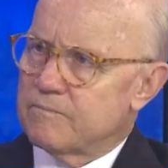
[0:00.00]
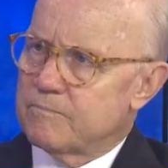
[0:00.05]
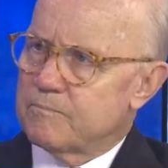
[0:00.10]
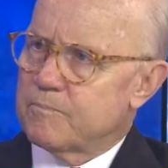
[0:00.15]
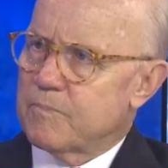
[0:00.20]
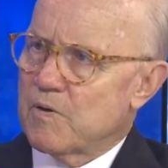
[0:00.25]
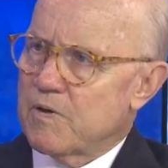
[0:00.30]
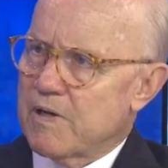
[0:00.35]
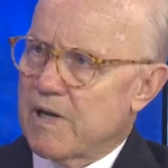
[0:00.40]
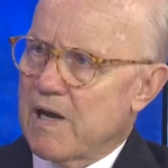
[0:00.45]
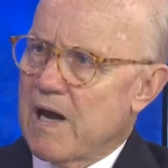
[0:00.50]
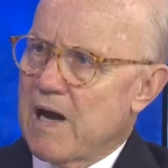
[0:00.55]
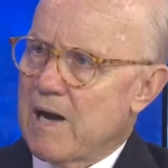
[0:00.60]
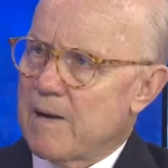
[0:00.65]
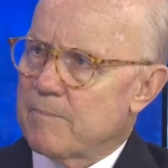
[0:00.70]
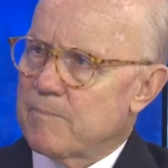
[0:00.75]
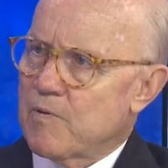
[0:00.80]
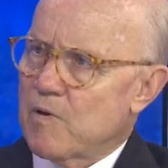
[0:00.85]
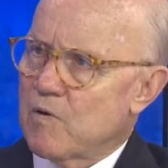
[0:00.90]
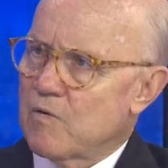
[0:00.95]
pretty
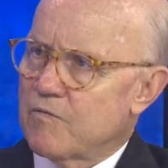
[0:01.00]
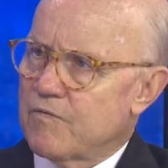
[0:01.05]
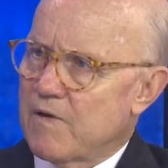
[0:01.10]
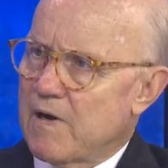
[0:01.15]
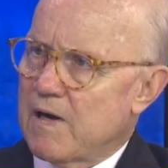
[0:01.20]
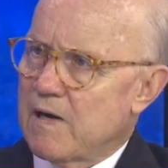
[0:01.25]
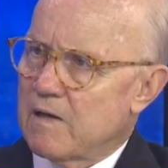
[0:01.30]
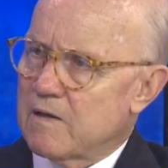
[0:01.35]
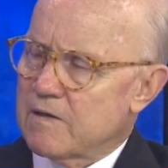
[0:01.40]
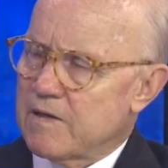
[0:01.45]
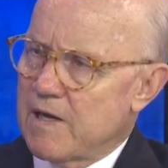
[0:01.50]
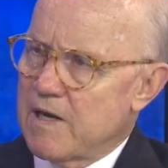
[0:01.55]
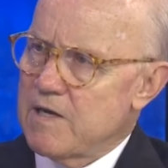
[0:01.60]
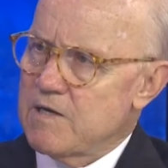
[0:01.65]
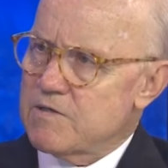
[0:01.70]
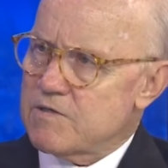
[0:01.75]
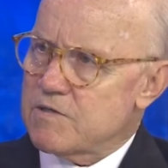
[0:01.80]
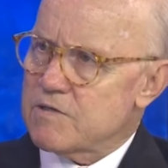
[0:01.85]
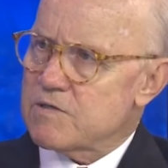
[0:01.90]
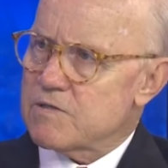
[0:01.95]
high-profile
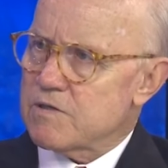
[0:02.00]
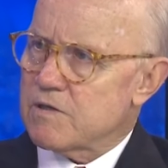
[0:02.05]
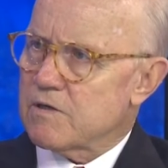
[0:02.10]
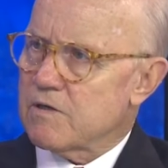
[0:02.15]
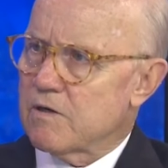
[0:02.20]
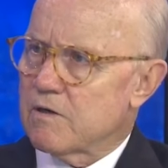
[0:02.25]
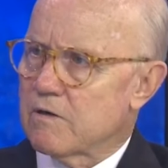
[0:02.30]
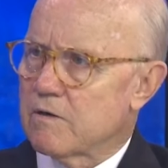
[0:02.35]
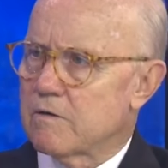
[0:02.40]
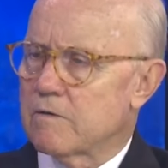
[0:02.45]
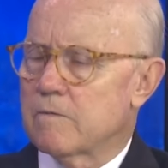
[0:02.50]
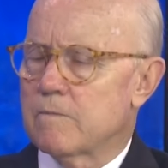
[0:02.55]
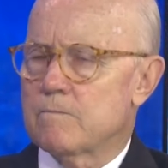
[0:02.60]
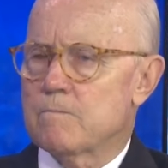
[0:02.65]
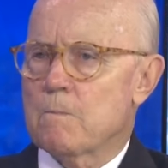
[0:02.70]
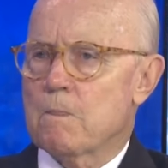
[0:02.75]
cases occurred